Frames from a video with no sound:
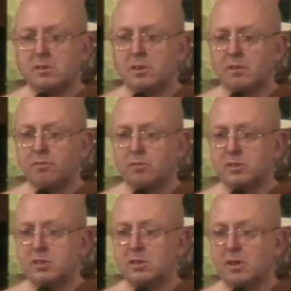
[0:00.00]

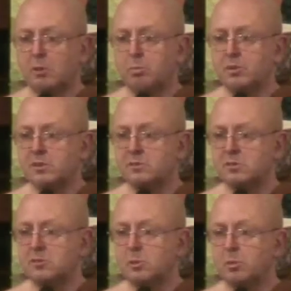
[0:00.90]
for a
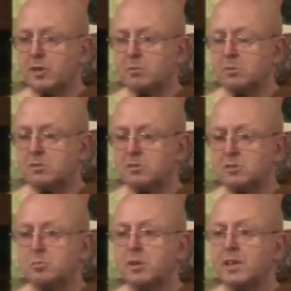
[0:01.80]
person to be able to
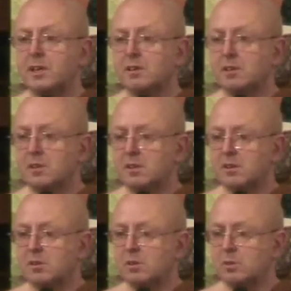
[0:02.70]
speak,
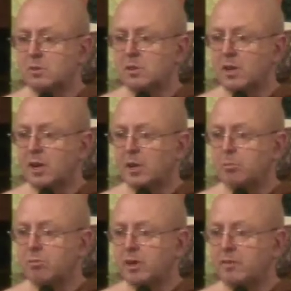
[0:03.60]
or higher
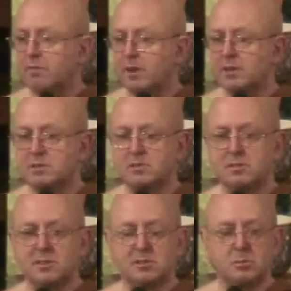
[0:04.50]
brain functions
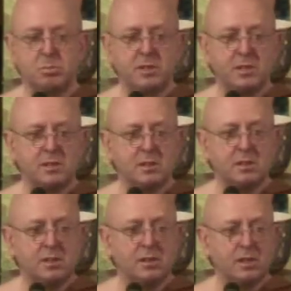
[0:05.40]
disappear,
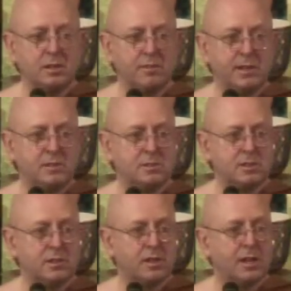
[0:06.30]
and
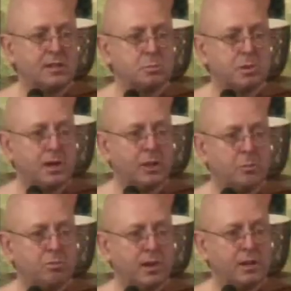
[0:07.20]
eventually the last part of the
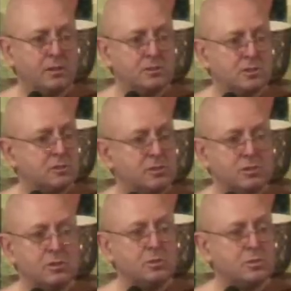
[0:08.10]
brain is just
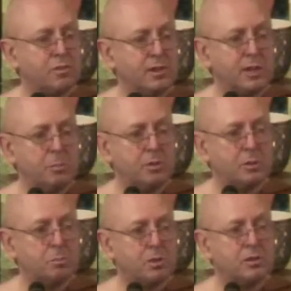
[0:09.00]
used for keeping
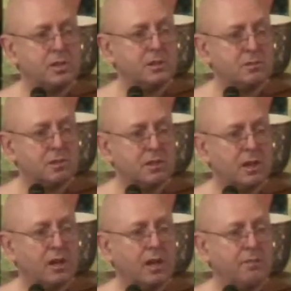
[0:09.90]
the body
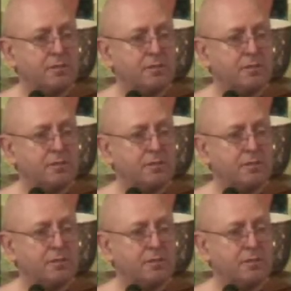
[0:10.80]
alive, for